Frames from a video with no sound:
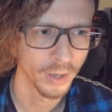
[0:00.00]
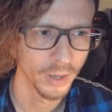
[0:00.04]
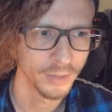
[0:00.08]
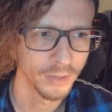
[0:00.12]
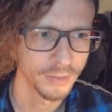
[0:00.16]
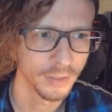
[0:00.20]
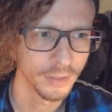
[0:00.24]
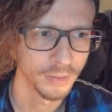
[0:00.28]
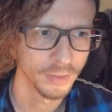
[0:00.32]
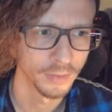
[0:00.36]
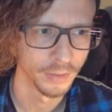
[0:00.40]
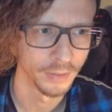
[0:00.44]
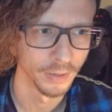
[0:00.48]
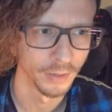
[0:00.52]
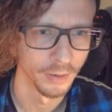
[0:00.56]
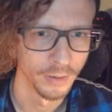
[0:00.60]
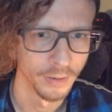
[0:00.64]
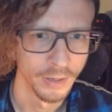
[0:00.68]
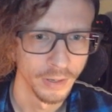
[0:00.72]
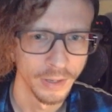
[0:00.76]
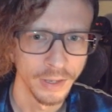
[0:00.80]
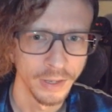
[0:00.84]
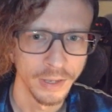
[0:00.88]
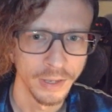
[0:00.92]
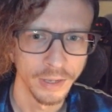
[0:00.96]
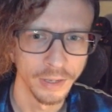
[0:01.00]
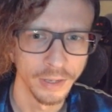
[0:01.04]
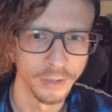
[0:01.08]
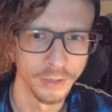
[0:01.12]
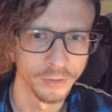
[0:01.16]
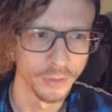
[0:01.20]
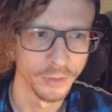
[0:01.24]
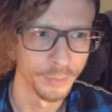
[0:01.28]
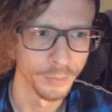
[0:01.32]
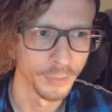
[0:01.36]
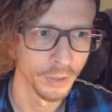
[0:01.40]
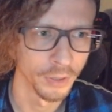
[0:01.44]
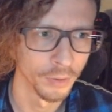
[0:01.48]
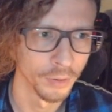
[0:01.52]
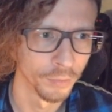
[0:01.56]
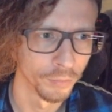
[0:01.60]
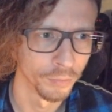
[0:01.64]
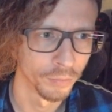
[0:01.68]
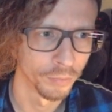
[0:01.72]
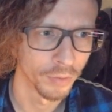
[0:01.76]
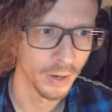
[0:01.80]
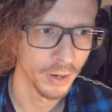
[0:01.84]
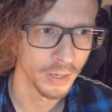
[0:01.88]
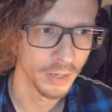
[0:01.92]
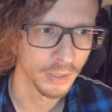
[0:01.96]
did there is I'm going to
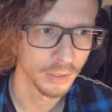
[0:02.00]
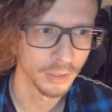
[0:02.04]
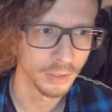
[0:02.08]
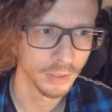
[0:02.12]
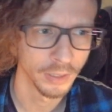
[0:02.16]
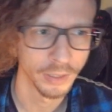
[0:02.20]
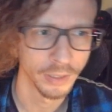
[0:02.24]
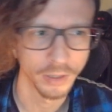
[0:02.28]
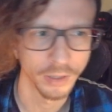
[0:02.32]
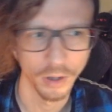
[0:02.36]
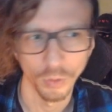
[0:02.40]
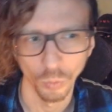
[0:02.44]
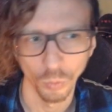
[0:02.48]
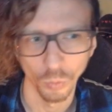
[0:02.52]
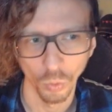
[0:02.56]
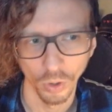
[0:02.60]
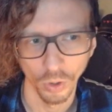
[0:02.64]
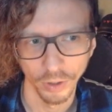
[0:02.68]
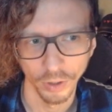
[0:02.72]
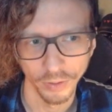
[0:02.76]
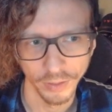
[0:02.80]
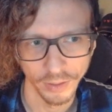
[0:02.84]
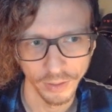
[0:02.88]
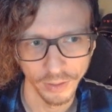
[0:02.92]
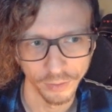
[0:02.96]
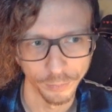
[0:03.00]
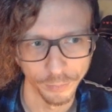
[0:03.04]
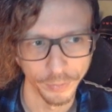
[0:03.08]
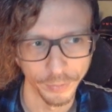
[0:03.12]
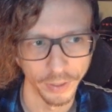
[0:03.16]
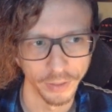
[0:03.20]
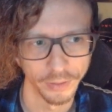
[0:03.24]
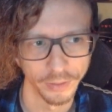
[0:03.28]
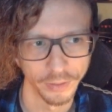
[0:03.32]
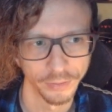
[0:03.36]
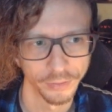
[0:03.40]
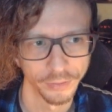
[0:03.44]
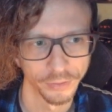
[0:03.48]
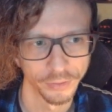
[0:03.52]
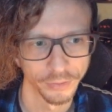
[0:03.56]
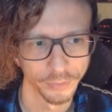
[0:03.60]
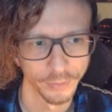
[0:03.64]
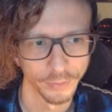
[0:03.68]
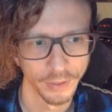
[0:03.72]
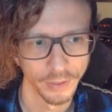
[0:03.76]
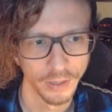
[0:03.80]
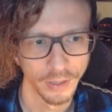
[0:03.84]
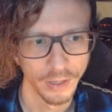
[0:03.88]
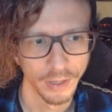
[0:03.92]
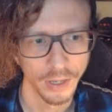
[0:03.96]
right click on one of these buttons
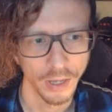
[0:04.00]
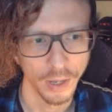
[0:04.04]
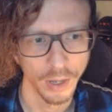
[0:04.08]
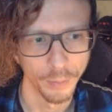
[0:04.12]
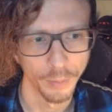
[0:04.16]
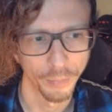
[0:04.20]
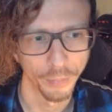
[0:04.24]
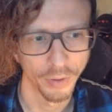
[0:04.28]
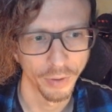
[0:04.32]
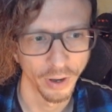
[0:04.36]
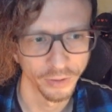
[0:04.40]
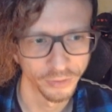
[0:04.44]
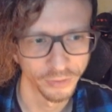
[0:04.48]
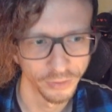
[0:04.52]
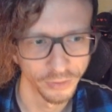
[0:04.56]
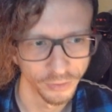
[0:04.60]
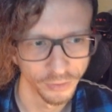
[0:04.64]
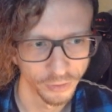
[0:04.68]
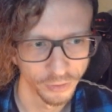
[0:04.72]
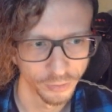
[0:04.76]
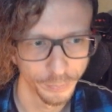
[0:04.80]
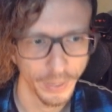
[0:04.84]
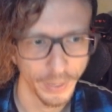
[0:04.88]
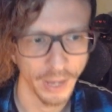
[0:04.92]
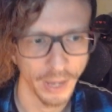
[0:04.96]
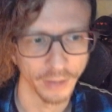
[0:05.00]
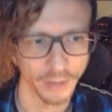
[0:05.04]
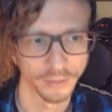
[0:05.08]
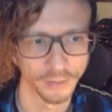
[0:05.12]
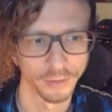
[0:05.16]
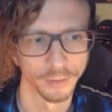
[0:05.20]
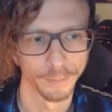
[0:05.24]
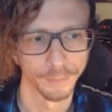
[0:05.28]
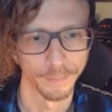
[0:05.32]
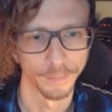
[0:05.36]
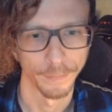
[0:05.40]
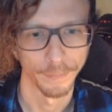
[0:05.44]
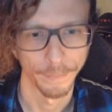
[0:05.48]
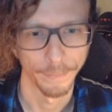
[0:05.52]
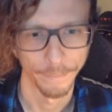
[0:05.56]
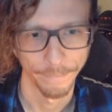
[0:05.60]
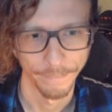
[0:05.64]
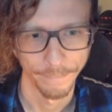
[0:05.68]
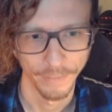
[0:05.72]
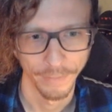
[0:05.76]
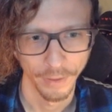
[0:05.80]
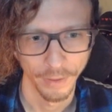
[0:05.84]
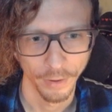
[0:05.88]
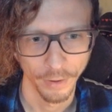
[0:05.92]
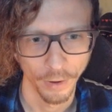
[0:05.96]
and press inspect.
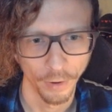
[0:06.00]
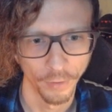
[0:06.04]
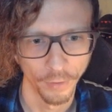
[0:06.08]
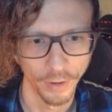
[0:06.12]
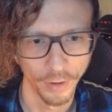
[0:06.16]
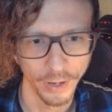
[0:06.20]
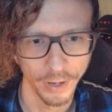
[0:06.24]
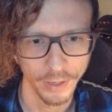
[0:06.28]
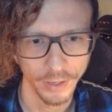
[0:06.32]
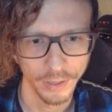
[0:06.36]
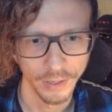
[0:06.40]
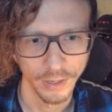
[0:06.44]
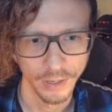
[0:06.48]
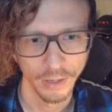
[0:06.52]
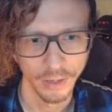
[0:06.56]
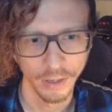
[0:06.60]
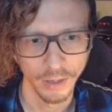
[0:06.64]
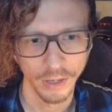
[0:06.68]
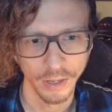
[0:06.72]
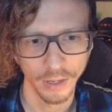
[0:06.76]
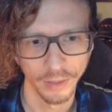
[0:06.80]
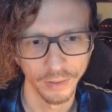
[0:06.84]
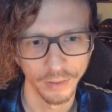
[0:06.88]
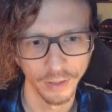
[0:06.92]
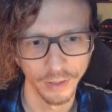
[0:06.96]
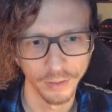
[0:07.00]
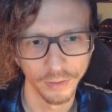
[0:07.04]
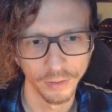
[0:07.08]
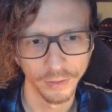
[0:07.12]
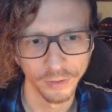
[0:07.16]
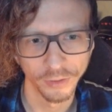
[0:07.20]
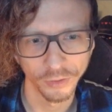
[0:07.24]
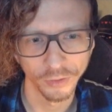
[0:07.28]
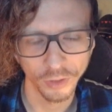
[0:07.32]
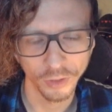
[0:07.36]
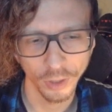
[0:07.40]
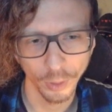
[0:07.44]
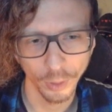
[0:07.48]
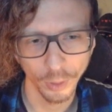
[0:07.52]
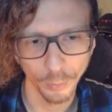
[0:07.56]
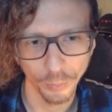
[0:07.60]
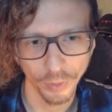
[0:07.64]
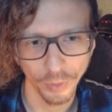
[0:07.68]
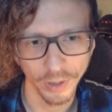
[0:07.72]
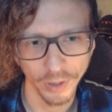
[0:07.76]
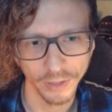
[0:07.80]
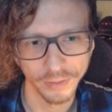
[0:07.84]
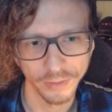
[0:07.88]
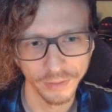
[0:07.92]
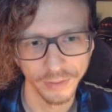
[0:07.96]
All right. And then this is going to
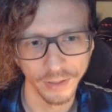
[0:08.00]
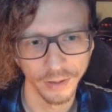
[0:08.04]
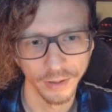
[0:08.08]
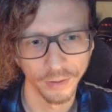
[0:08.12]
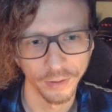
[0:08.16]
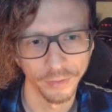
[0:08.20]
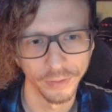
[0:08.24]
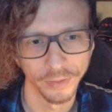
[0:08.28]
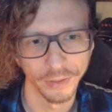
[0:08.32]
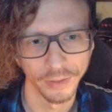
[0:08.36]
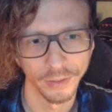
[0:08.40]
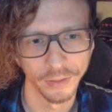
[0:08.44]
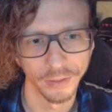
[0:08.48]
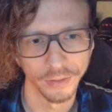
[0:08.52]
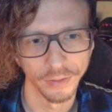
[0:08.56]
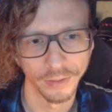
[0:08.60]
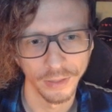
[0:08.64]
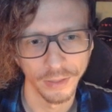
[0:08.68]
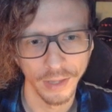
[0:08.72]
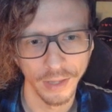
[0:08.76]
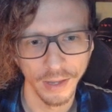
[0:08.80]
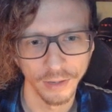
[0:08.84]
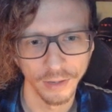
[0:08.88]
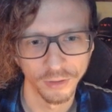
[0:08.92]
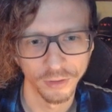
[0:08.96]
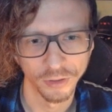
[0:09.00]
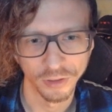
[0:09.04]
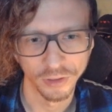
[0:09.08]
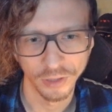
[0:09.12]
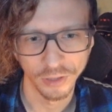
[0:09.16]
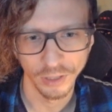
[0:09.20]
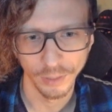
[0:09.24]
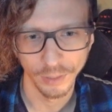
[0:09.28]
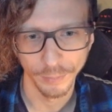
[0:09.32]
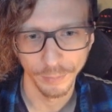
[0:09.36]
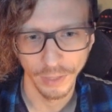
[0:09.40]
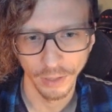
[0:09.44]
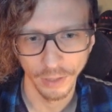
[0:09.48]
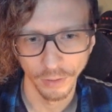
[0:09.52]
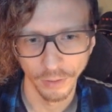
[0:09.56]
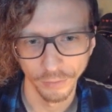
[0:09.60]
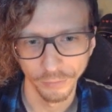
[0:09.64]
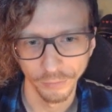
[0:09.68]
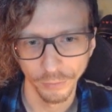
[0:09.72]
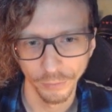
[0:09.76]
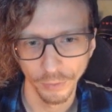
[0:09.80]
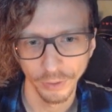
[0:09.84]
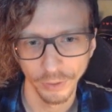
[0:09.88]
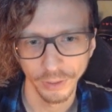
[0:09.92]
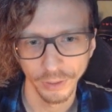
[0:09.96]
break down the, the HTML
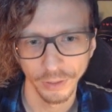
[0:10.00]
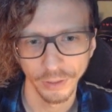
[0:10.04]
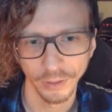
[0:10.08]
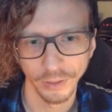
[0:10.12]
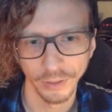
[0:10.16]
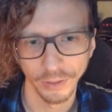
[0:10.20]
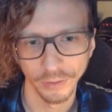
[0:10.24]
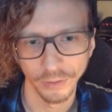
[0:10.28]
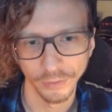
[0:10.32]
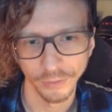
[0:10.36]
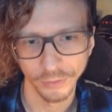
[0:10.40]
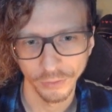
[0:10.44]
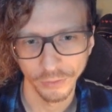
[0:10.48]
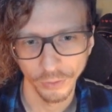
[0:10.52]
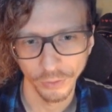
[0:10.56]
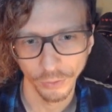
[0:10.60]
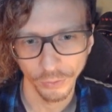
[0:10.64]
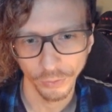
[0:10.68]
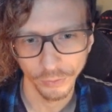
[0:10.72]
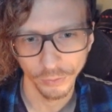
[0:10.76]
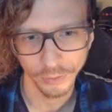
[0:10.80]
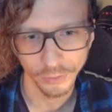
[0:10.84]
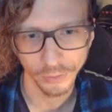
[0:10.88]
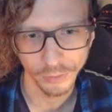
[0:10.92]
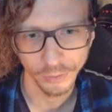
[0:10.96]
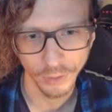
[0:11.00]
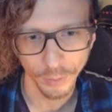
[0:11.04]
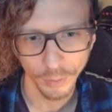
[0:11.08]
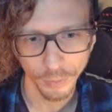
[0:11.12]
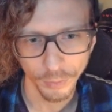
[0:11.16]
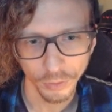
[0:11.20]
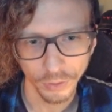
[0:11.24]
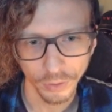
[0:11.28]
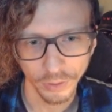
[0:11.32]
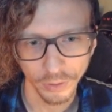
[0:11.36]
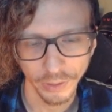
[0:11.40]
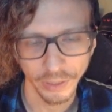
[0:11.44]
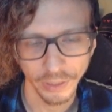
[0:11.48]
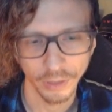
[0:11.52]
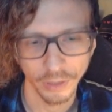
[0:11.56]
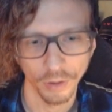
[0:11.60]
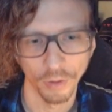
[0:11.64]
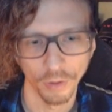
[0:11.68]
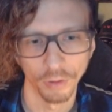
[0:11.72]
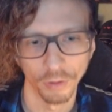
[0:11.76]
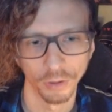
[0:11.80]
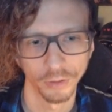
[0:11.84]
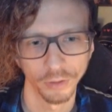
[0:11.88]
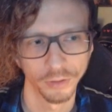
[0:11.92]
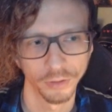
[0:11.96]
for you. And so you double click
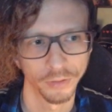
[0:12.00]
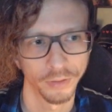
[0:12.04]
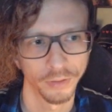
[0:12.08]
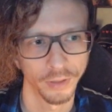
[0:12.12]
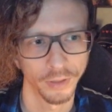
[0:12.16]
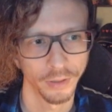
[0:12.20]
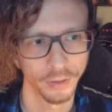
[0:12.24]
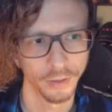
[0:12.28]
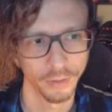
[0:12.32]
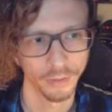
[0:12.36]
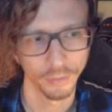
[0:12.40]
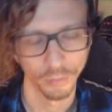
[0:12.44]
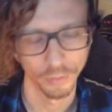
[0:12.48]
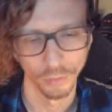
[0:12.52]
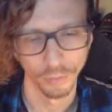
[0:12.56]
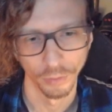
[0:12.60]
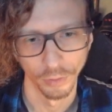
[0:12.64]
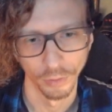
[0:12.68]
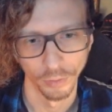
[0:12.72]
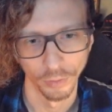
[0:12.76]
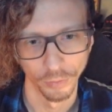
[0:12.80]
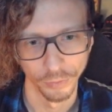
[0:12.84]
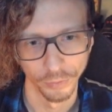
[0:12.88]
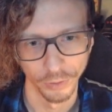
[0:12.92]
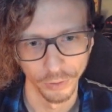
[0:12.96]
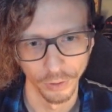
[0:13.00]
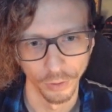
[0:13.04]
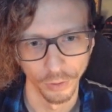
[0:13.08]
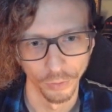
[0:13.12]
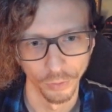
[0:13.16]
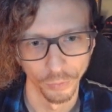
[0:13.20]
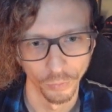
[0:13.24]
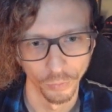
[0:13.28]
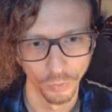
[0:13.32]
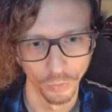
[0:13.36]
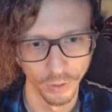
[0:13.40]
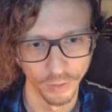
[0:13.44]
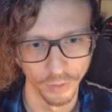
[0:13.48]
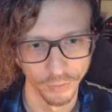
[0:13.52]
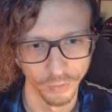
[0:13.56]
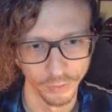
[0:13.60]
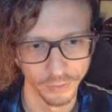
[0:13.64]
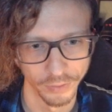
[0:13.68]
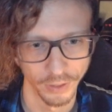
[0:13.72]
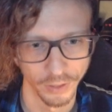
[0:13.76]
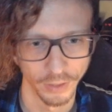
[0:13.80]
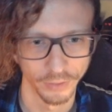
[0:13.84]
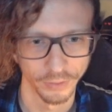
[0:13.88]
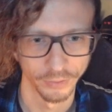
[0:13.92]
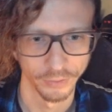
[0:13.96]
art there or, you know, whatever
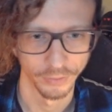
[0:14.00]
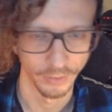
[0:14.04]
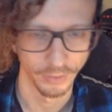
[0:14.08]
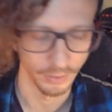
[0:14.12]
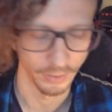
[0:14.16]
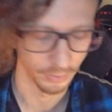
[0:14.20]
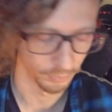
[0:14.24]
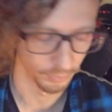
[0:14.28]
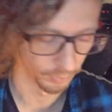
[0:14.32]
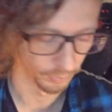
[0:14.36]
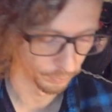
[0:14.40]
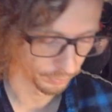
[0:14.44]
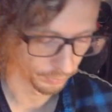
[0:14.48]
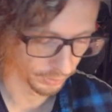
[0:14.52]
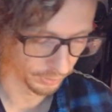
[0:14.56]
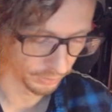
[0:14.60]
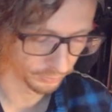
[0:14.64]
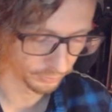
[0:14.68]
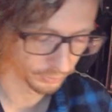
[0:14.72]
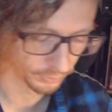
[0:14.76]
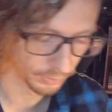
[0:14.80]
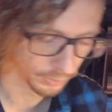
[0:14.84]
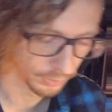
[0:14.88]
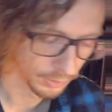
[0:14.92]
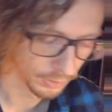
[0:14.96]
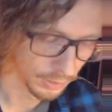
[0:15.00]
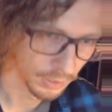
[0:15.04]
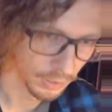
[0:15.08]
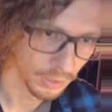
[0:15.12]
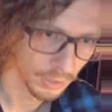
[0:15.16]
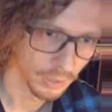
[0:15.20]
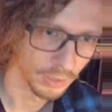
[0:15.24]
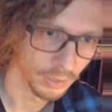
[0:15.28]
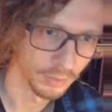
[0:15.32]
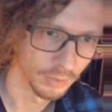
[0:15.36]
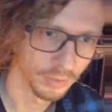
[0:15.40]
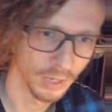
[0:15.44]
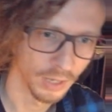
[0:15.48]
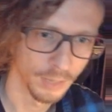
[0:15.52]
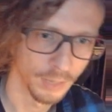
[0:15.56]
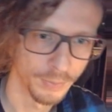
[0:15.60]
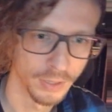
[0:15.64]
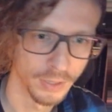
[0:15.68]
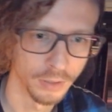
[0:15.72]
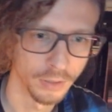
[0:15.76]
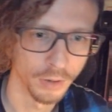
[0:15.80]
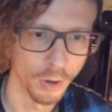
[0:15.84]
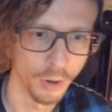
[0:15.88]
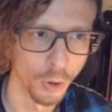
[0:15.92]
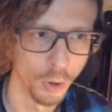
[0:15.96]
text that you're replacing and type
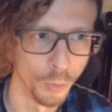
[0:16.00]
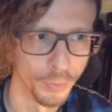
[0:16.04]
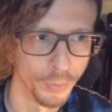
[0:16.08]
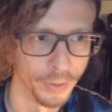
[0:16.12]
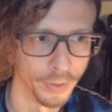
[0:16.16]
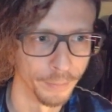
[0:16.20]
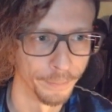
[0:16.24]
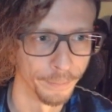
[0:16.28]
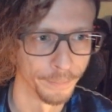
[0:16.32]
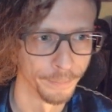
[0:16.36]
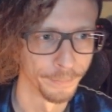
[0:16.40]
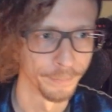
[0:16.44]
in open.